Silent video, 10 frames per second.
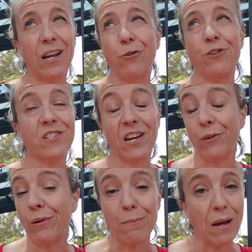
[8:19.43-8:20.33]
couldn't tell
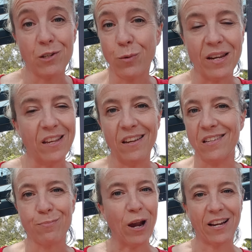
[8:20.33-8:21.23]
you in my 20
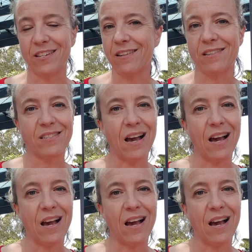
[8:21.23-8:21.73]
years practice